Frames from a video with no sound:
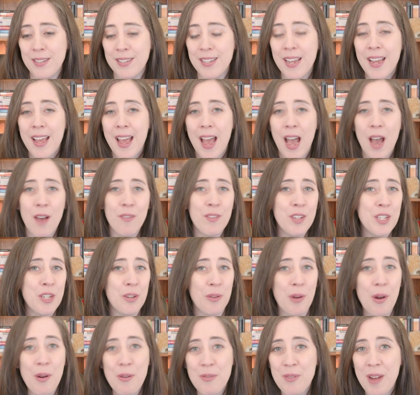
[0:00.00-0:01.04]
having your
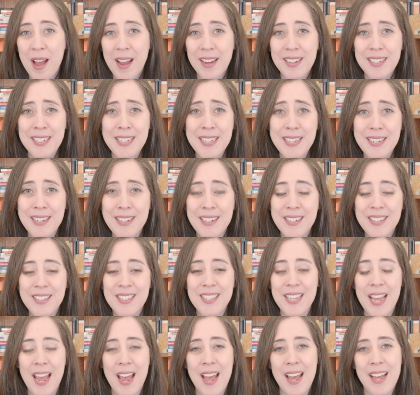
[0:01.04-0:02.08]
own ideas
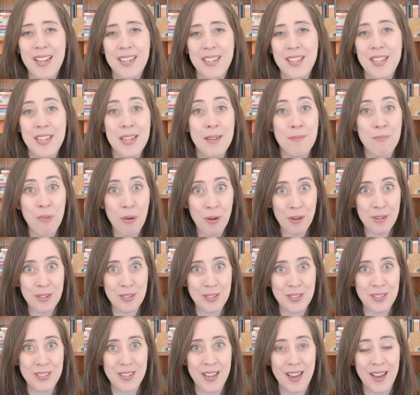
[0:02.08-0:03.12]
and the
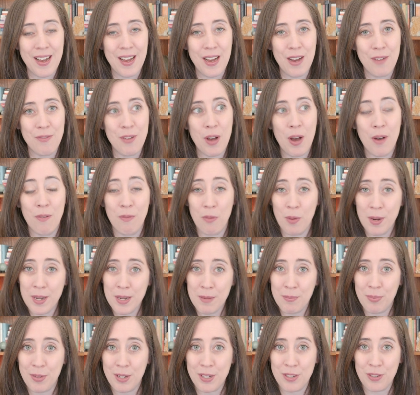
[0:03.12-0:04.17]
importance of avoiding
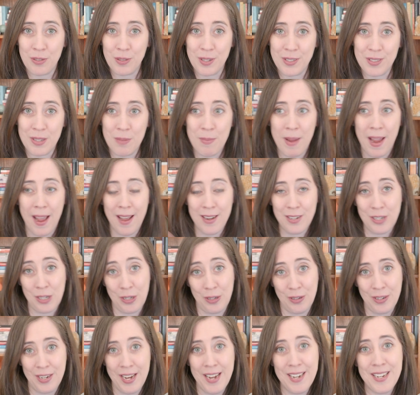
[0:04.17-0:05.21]
plagiarism and
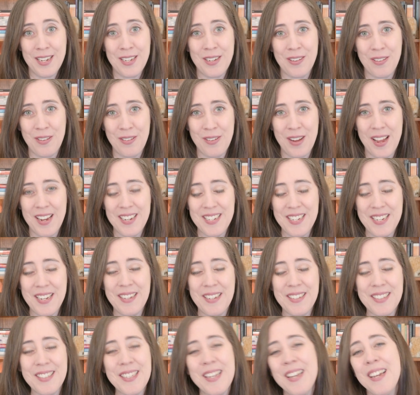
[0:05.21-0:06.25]
creating your own
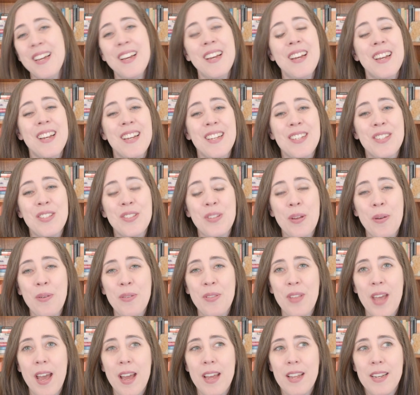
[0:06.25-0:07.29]
ideas, so
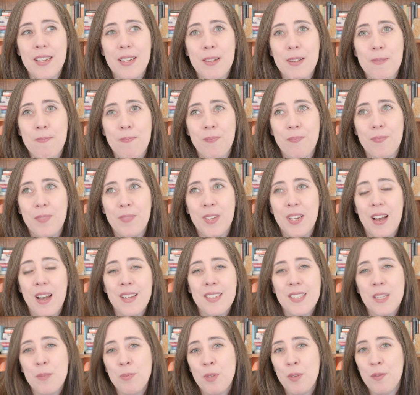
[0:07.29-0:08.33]
that the
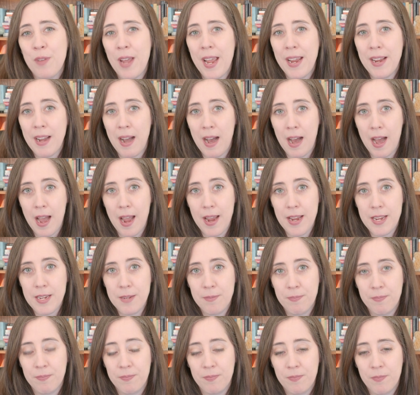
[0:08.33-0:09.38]
concept of AI
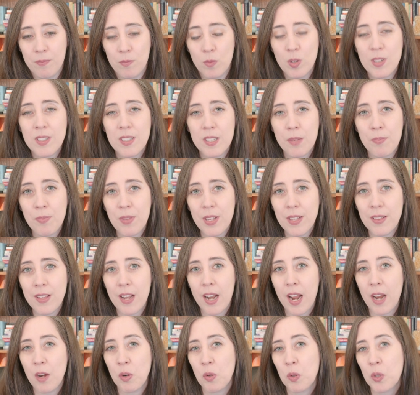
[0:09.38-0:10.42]
was something that
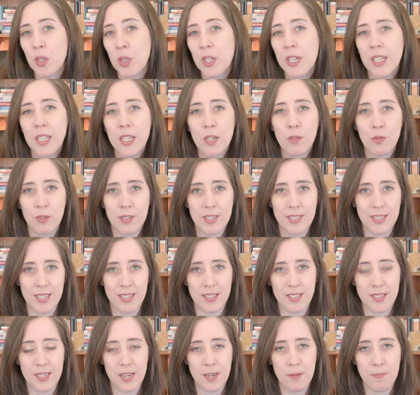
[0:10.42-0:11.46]
I really
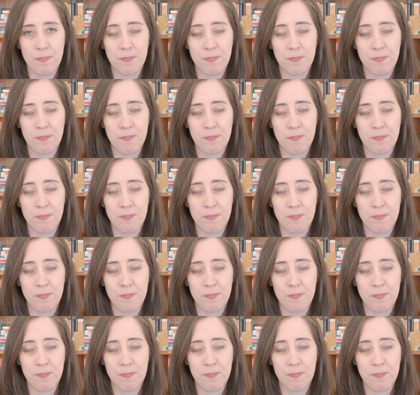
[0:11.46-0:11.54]
resisted.